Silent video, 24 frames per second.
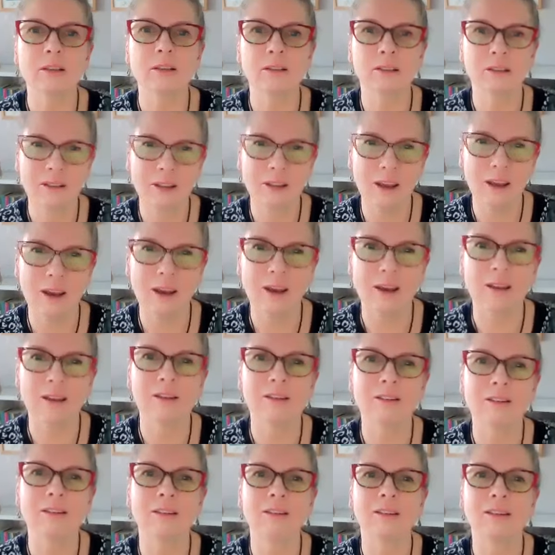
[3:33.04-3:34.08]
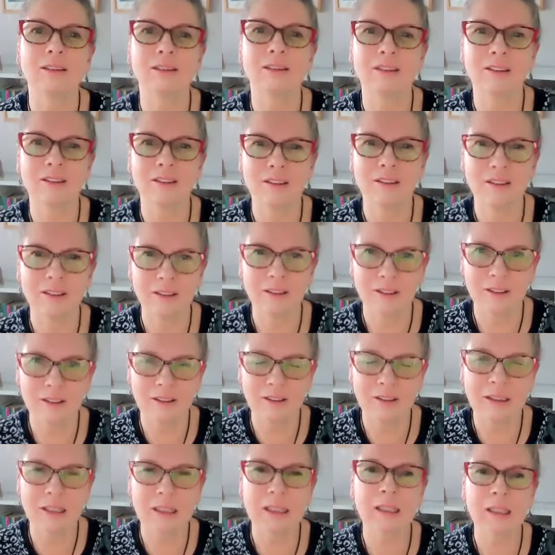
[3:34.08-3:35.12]
Anything that has to happen,
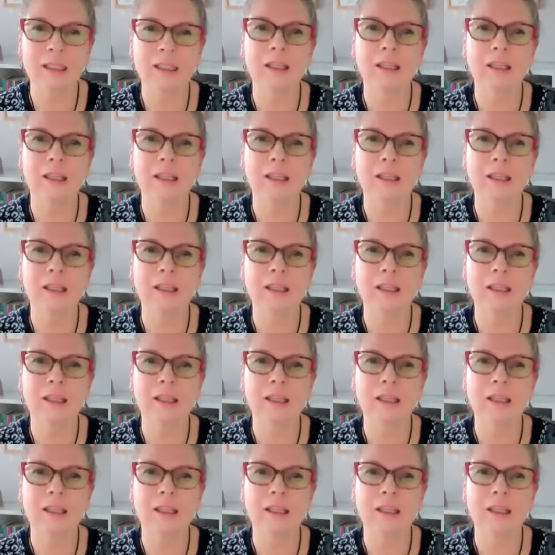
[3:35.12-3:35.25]
or